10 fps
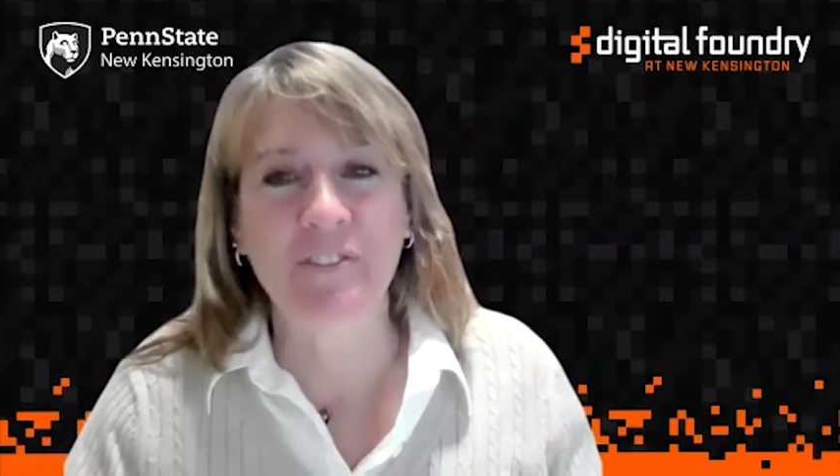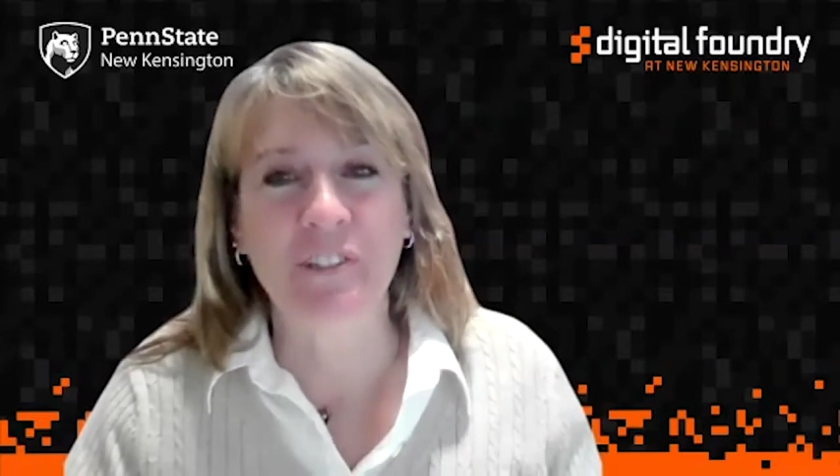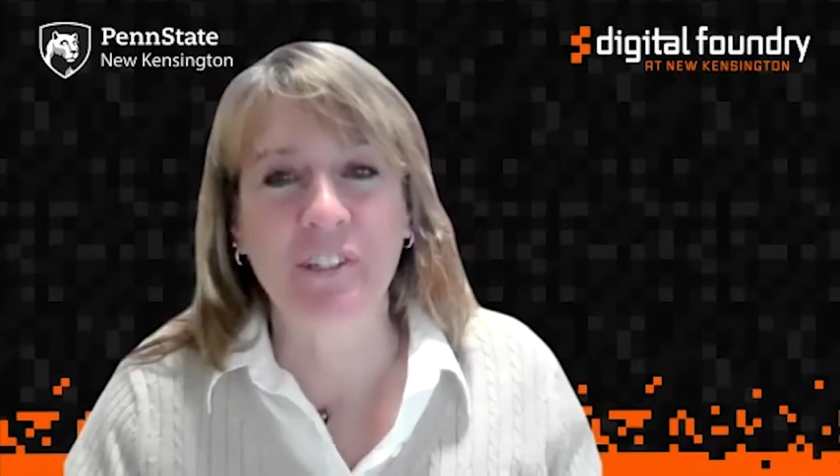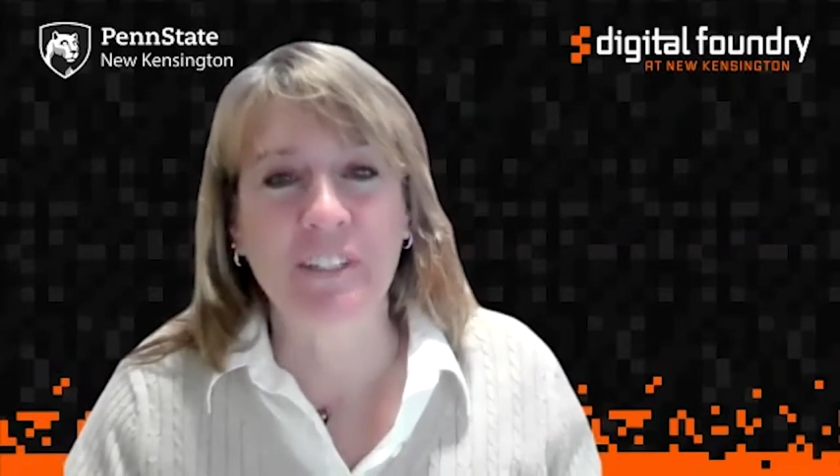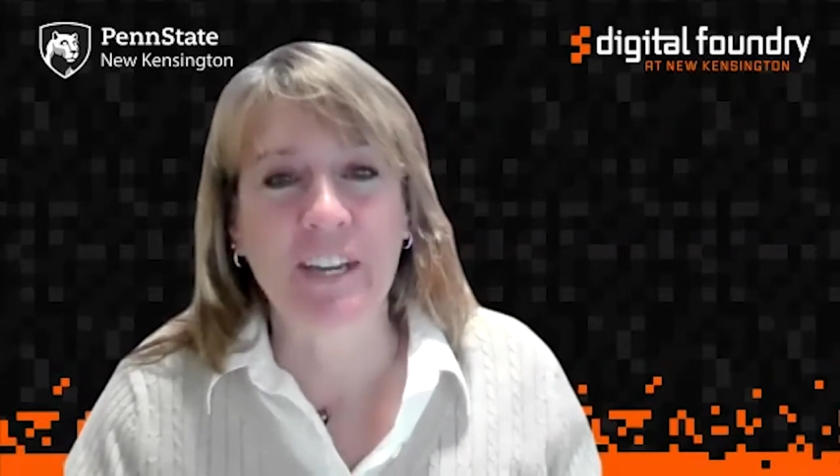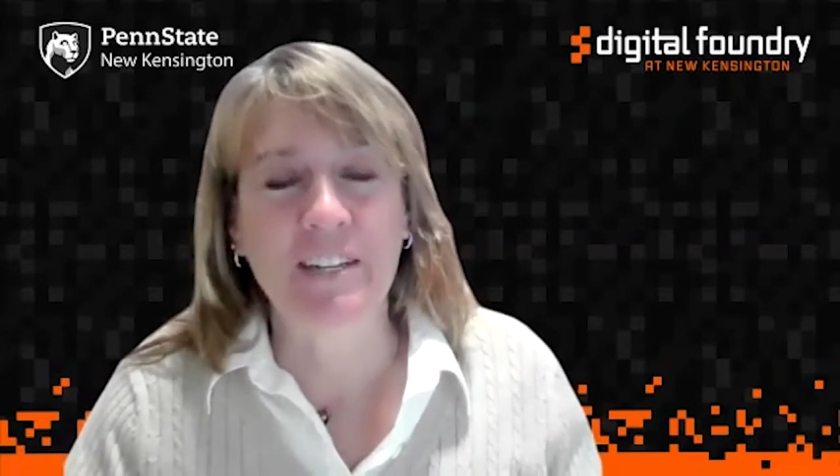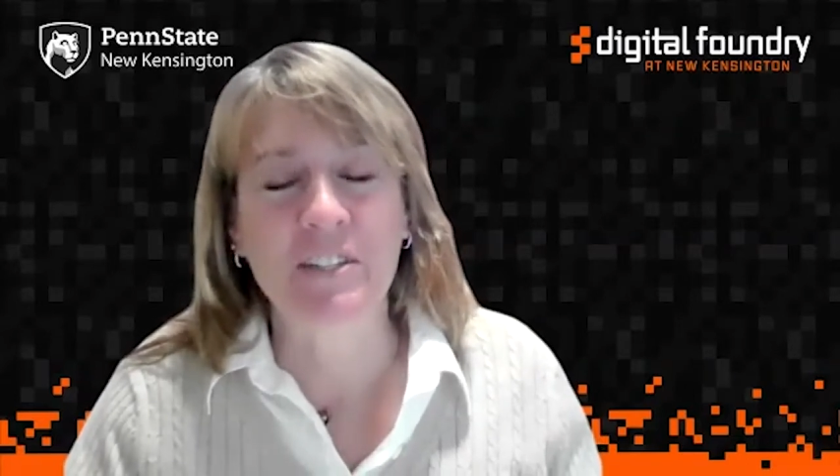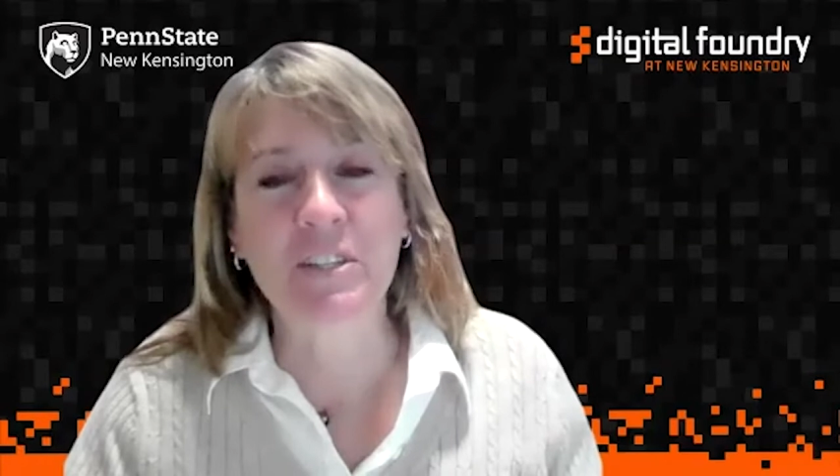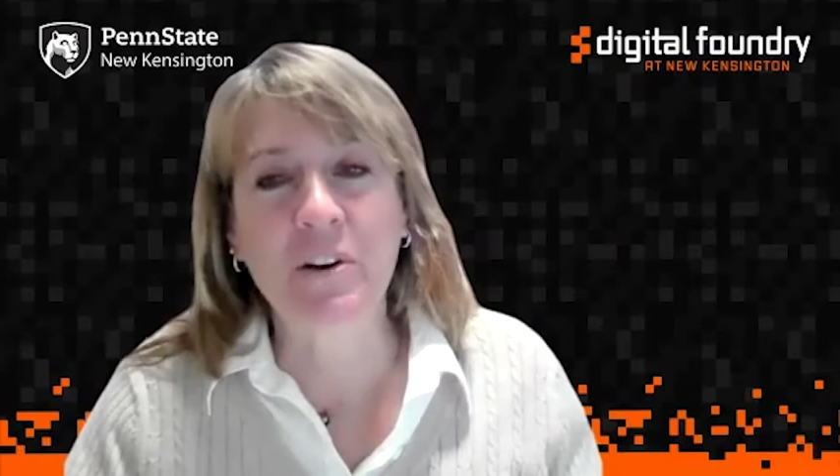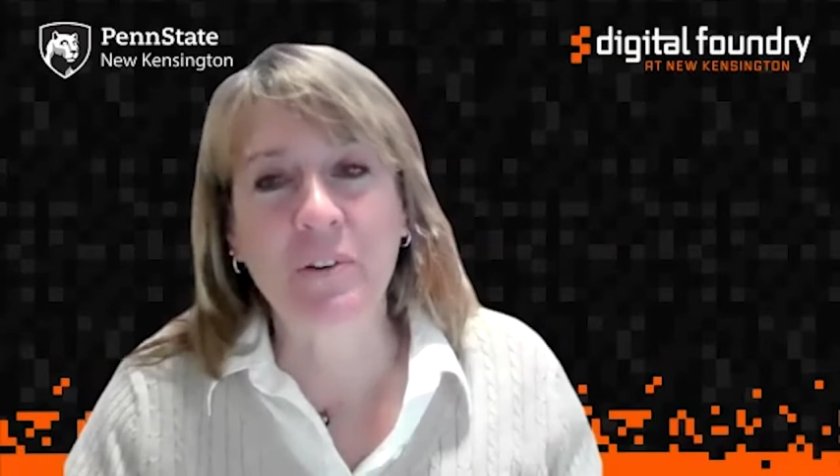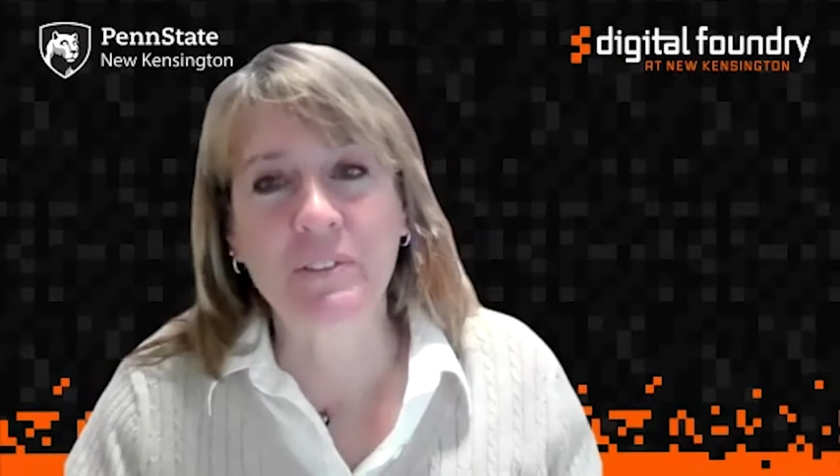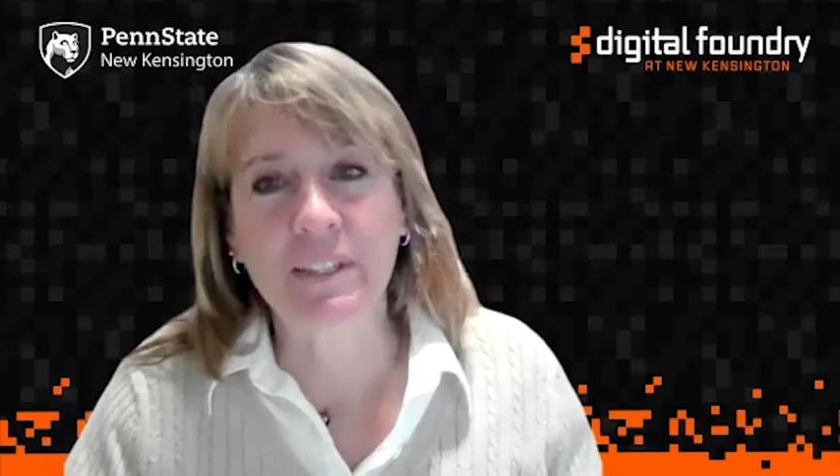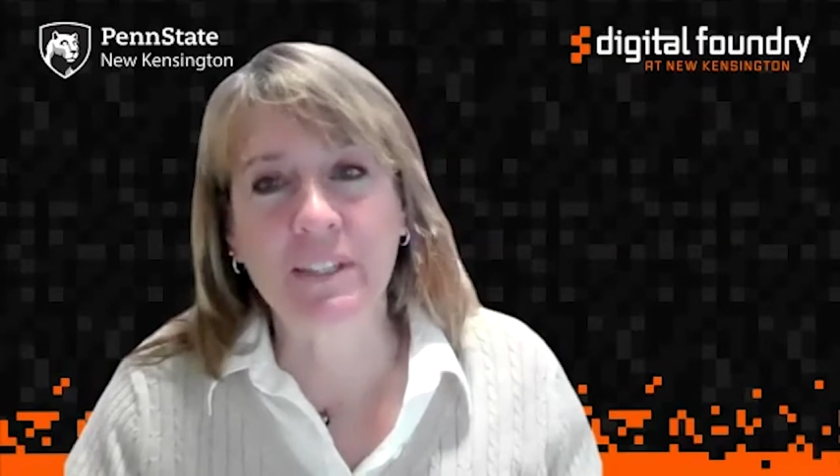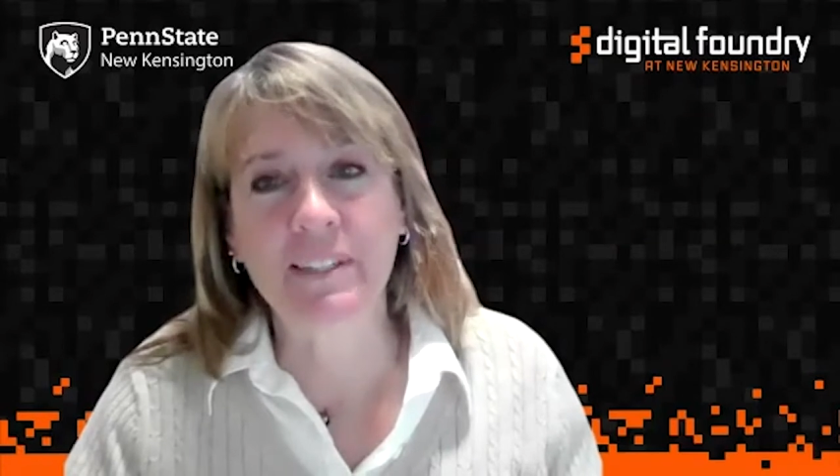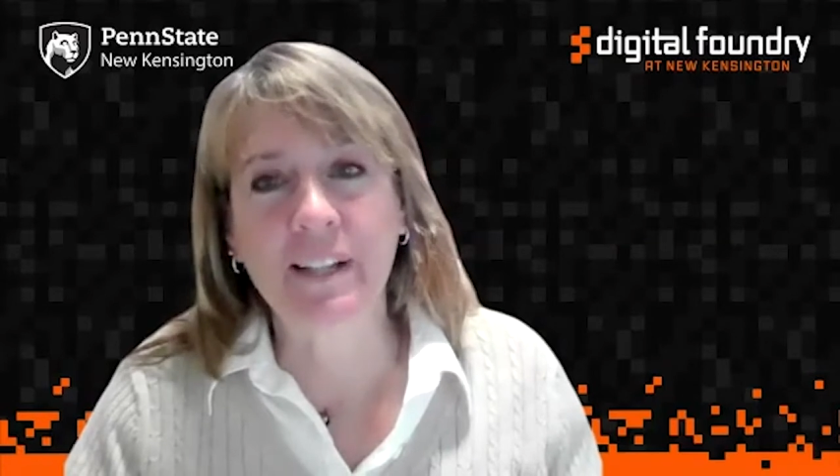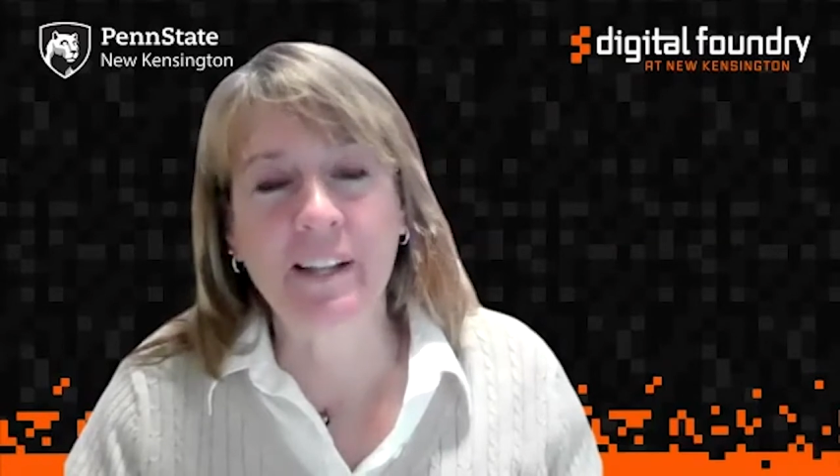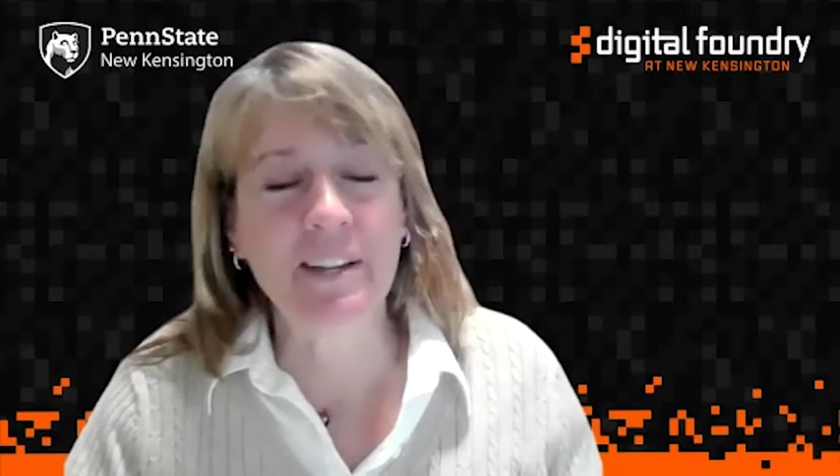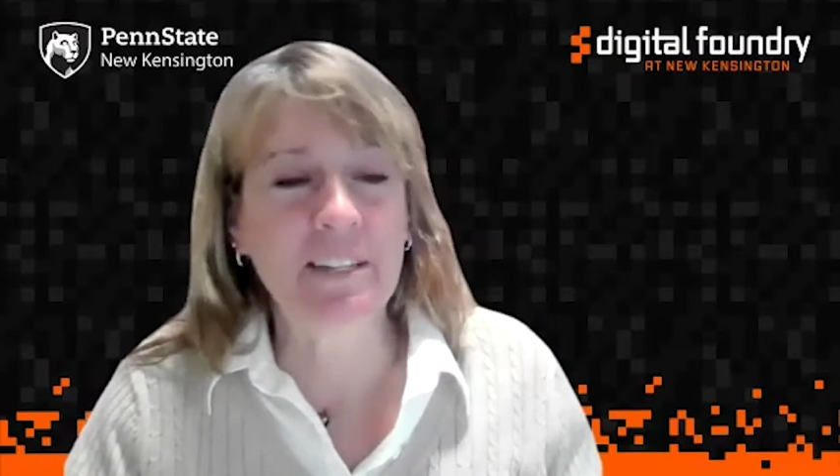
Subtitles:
for your data. So a lot